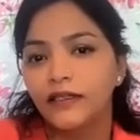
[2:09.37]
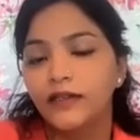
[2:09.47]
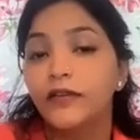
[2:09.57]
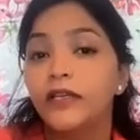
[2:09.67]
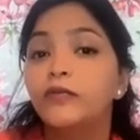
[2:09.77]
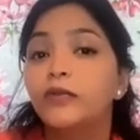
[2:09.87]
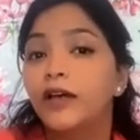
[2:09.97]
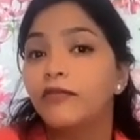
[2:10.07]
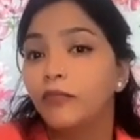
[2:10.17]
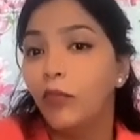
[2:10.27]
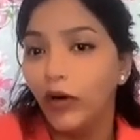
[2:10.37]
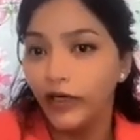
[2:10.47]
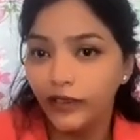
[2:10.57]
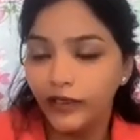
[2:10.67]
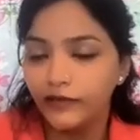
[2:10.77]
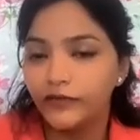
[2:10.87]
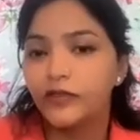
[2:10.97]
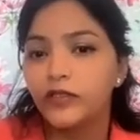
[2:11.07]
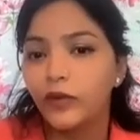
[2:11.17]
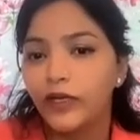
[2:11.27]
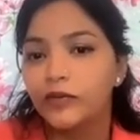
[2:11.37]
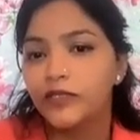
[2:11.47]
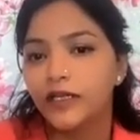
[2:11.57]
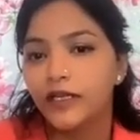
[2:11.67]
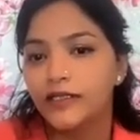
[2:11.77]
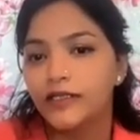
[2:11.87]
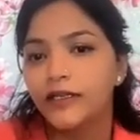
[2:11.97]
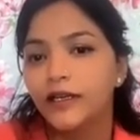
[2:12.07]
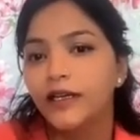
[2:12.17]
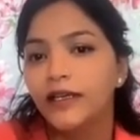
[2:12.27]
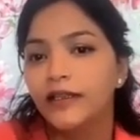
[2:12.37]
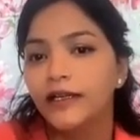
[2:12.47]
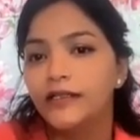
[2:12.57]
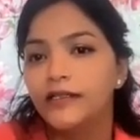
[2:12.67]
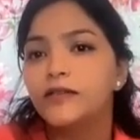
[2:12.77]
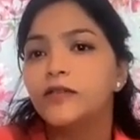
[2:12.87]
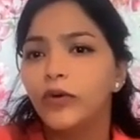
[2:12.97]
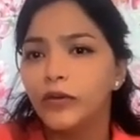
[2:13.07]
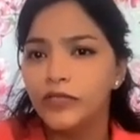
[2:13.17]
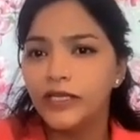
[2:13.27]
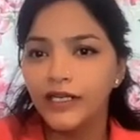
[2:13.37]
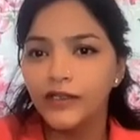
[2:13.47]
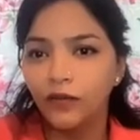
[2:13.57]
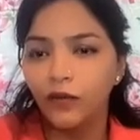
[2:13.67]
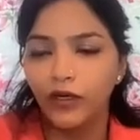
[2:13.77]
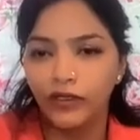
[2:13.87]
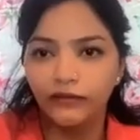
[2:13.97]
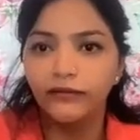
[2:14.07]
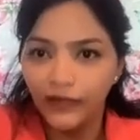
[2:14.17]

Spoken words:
if he would have bought for 20% less, that is 20% less of what?